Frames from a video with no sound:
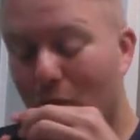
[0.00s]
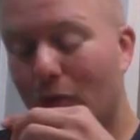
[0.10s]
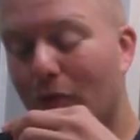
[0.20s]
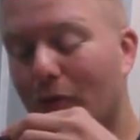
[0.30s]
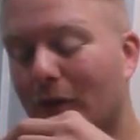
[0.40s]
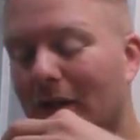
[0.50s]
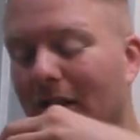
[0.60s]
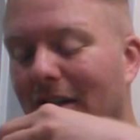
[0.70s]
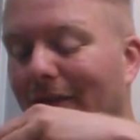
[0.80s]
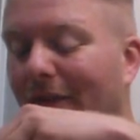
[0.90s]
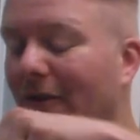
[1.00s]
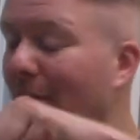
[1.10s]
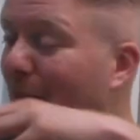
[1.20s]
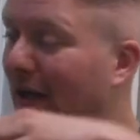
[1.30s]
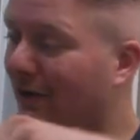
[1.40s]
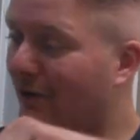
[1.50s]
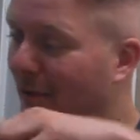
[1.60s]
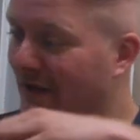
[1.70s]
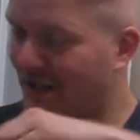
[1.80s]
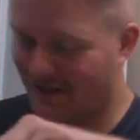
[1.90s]
Ooh, very bay
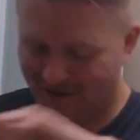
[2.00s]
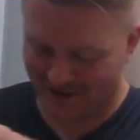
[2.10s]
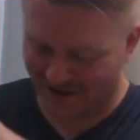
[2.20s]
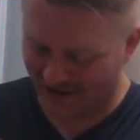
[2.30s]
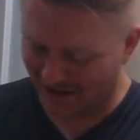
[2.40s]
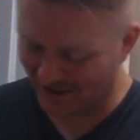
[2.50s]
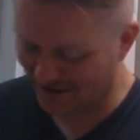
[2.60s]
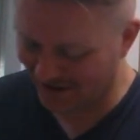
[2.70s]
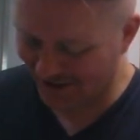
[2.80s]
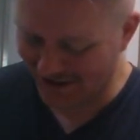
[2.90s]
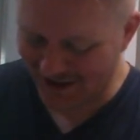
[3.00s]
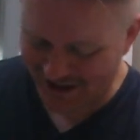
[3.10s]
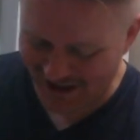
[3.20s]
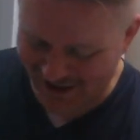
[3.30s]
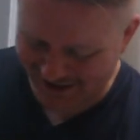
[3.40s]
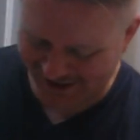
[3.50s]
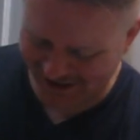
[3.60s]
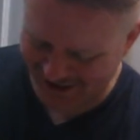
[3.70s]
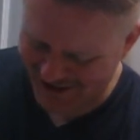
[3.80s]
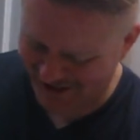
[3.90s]
rummy.
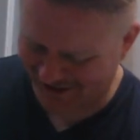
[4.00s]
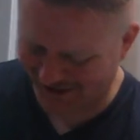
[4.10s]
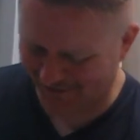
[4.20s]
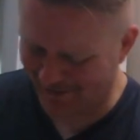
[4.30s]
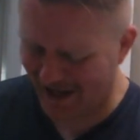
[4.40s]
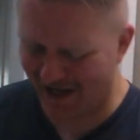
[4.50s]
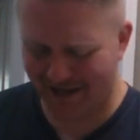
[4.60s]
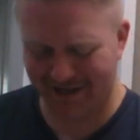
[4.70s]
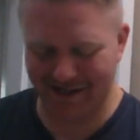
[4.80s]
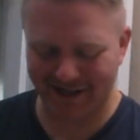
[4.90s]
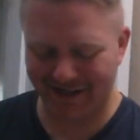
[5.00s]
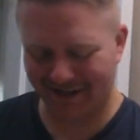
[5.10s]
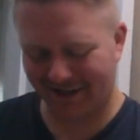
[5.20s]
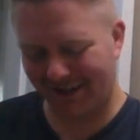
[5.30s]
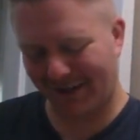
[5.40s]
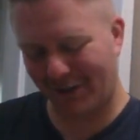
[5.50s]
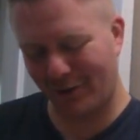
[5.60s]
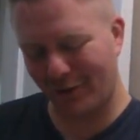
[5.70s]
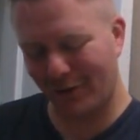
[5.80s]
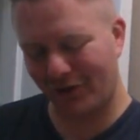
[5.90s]
Excellent! Man, this is
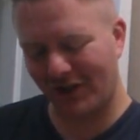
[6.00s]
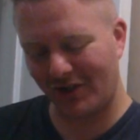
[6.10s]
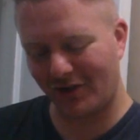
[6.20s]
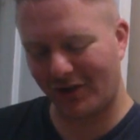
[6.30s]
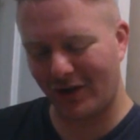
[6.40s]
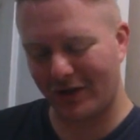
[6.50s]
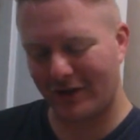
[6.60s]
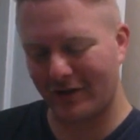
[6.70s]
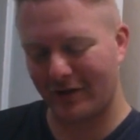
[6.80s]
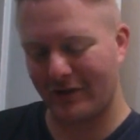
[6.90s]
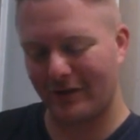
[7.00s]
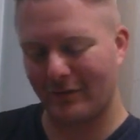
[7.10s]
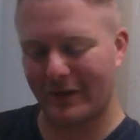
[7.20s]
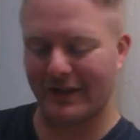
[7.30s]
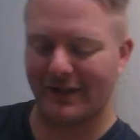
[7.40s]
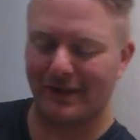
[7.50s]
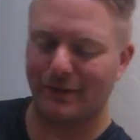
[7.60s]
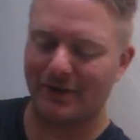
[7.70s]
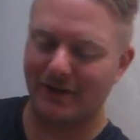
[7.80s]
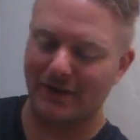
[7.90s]
cool. Ginger's Garden. What is
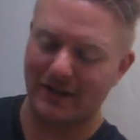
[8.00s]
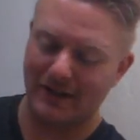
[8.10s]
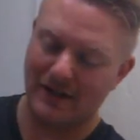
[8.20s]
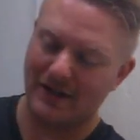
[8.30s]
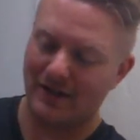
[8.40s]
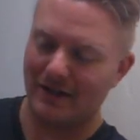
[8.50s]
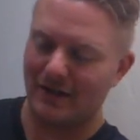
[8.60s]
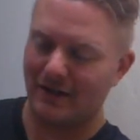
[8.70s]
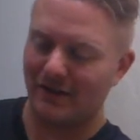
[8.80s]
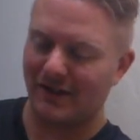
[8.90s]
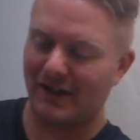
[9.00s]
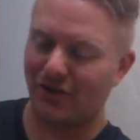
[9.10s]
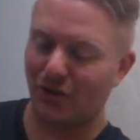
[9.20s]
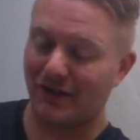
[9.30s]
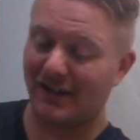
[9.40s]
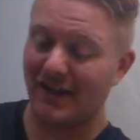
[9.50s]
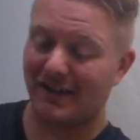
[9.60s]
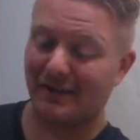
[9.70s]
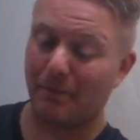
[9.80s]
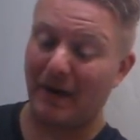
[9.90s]
this one? Citrus
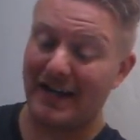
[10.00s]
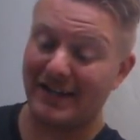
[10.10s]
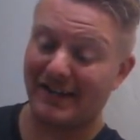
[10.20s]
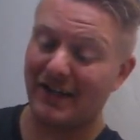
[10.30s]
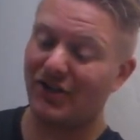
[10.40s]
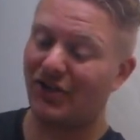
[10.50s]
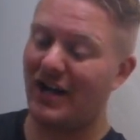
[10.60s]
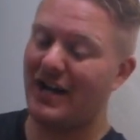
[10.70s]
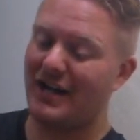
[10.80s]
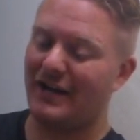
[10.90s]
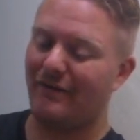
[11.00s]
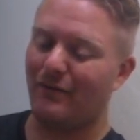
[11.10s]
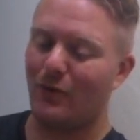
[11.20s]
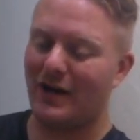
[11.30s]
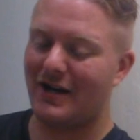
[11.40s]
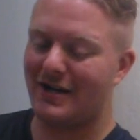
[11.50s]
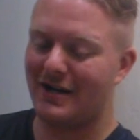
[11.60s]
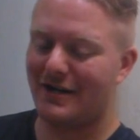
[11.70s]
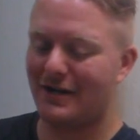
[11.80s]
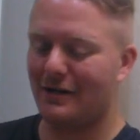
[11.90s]
Spice Shave.
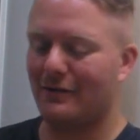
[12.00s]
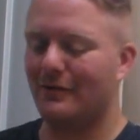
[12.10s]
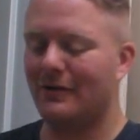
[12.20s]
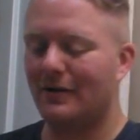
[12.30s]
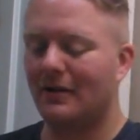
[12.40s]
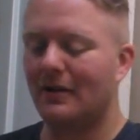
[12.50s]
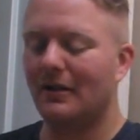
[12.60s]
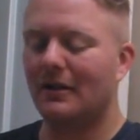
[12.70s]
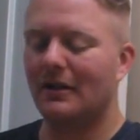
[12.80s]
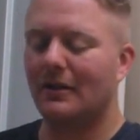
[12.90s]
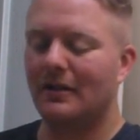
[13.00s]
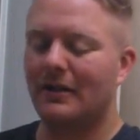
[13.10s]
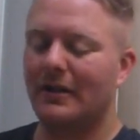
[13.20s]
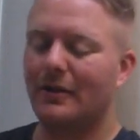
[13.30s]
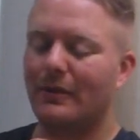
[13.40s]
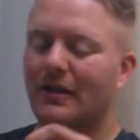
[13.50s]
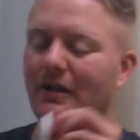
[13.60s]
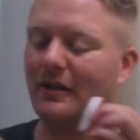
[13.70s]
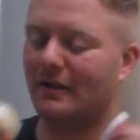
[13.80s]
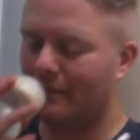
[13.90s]
Wow. Here we
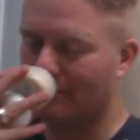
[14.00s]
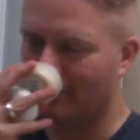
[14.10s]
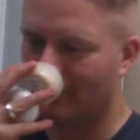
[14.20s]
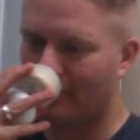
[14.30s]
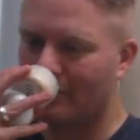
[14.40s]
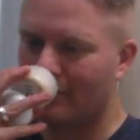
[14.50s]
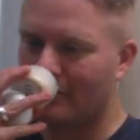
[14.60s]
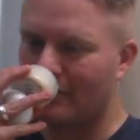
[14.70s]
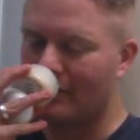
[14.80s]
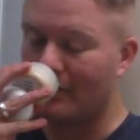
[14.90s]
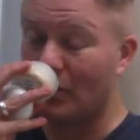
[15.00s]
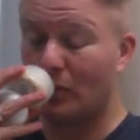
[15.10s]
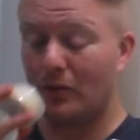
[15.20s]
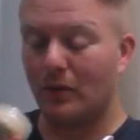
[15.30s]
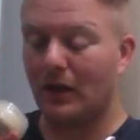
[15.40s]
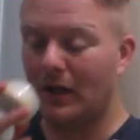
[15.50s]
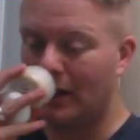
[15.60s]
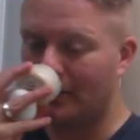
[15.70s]
are. Ooh.